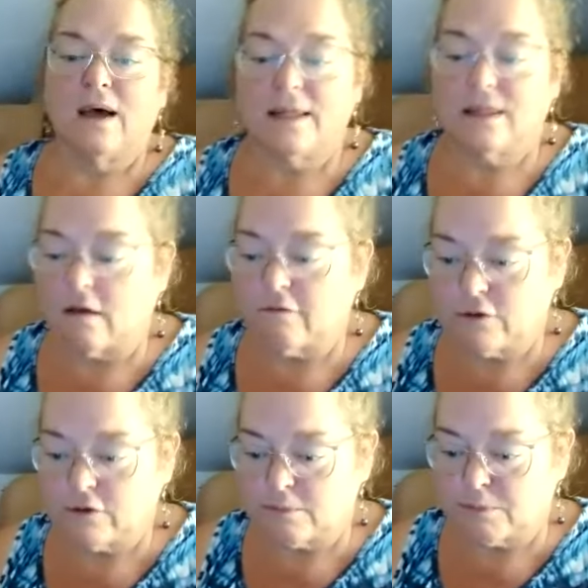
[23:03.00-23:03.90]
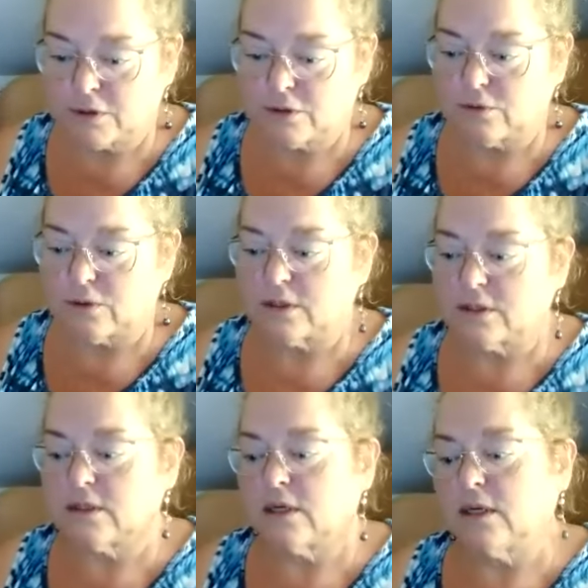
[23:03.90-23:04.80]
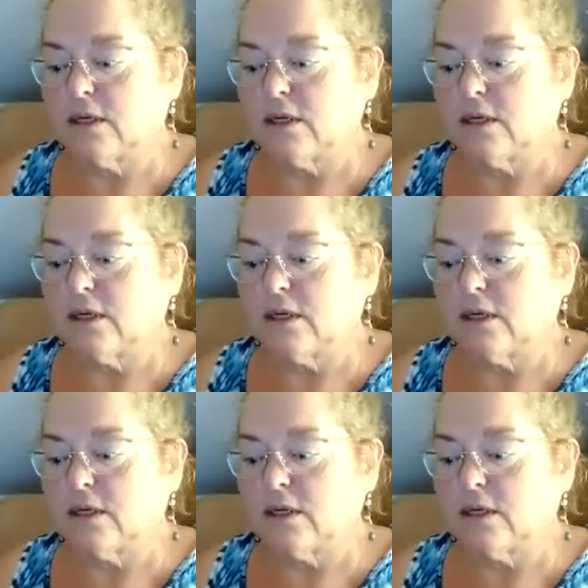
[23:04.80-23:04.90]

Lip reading: I love used bookstores.